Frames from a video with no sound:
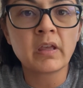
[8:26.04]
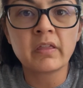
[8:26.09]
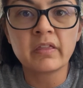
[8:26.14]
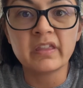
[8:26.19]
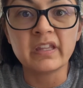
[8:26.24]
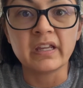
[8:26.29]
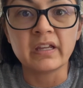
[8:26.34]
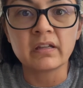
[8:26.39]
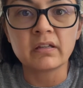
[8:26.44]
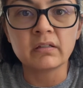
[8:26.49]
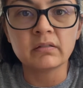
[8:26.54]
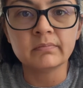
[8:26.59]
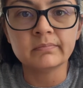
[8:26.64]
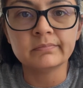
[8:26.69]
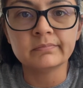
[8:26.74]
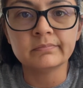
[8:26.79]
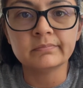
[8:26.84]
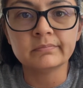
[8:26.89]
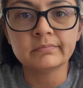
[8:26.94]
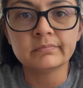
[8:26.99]
thick.
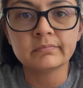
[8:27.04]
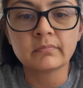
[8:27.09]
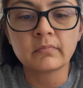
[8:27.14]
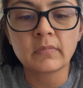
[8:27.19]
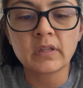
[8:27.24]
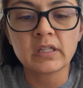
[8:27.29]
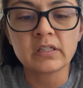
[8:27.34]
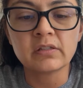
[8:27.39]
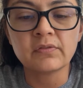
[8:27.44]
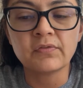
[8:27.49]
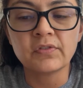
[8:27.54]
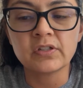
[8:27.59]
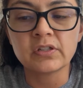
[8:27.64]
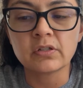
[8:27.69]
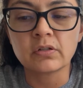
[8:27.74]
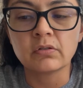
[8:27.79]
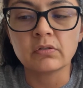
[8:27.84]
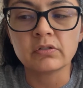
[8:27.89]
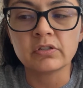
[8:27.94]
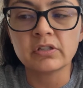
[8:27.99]
It's
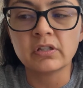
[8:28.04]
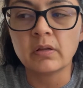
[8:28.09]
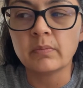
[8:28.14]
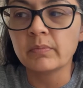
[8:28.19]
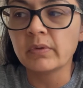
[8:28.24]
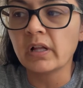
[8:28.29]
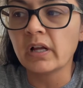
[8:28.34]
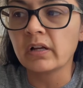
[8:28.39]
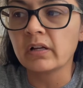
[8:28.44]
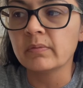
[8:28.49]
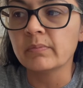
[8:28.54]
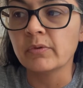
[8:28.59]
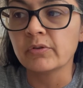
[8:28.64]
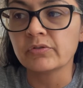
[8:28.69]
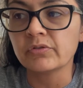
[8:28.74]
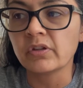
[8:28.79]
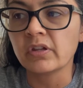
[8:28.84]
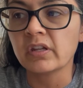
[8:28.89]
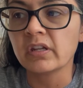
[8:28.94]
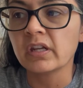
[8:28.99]
physical sunblock most
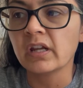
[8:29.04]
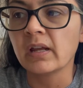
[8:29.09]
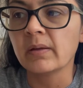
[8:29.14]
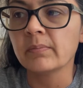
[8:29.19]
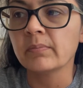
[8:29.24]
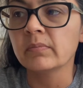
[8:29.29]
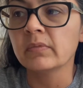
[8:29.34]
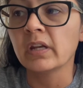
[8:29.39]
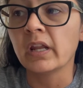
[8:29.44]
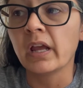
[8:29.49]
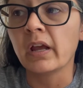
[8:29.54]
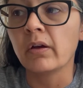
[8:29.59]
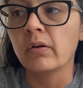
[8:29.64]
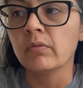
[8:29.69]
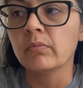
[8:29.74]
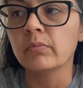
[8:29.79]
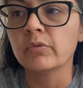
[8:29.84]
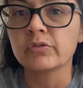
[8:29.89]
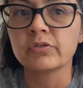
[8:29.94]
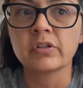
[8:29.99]
of the time now,
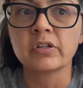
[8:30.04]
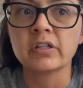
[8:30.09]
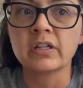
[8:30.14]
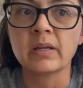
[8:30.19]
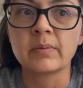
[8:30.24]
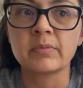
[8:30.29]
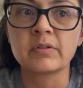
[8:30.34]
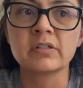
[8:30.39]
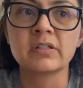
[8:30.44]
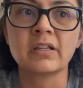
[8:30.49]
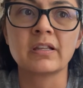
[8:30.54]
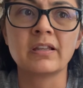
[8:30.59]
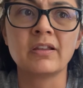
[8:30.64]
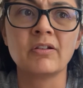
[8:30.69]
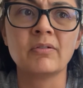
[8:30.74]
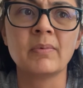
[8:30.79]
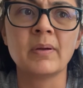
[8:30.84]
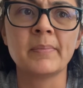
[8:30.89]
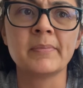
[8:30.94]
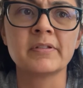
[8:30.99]
most of the time because I care
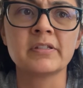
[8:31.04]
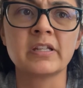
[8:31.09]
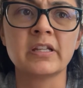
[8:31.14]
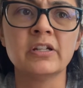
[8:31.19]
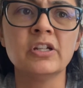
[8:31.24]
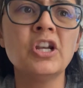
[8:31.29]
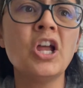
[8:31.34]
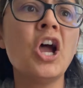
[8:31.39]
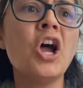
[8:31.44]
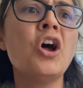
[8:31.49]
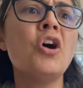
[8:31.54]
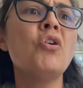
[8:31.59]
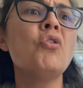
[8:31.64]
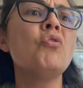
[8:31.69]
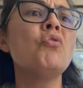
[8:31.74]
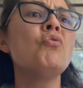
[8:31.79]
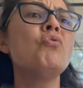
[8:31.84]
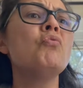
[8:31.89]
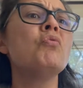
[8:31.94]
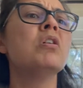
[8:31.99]
about my skin.
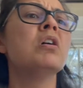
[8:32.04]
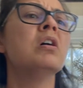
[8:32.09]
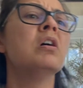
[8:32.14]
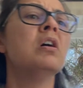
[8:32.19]
No!